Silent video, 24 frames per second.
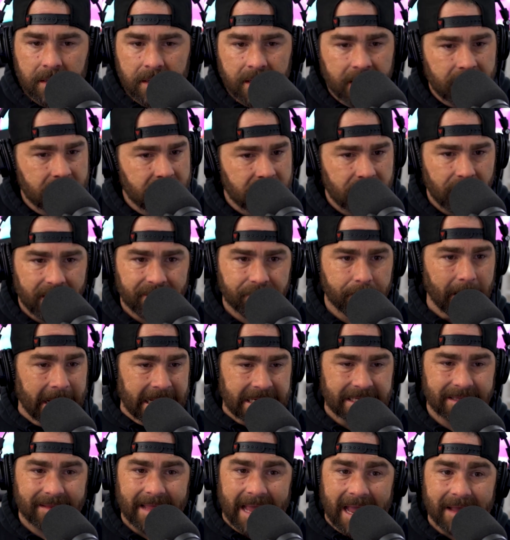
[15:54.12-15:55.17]
You know, everybody
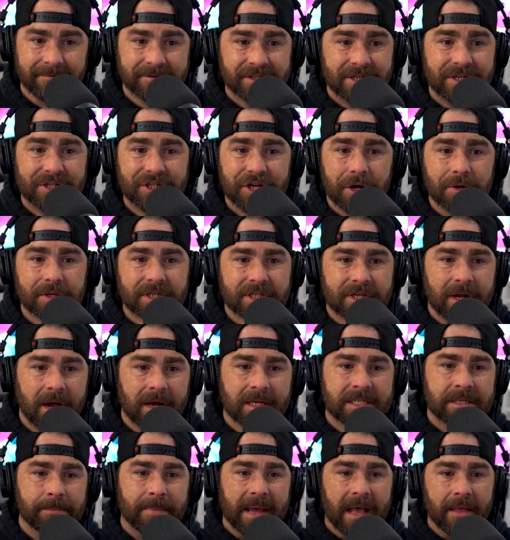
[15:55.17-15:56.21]
laughs and jokes,
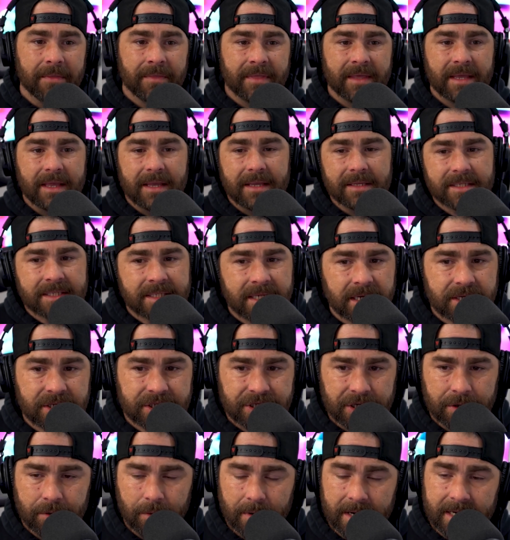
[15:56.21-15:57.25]
talks about the 6
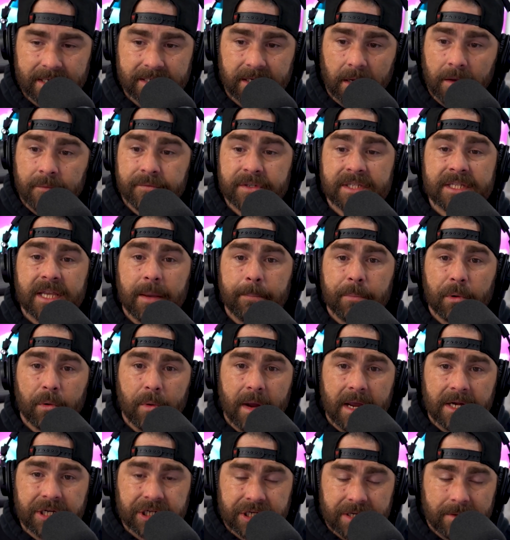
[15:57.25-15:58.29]
degrees of
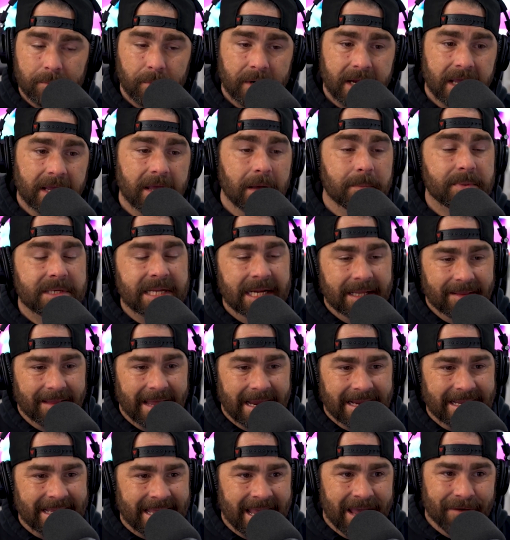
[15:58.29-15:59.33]
separation when it comes to
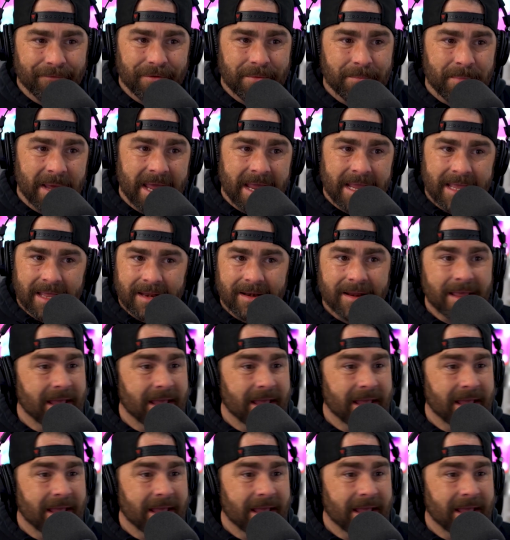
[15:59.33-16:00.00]
like Kevin Bacon.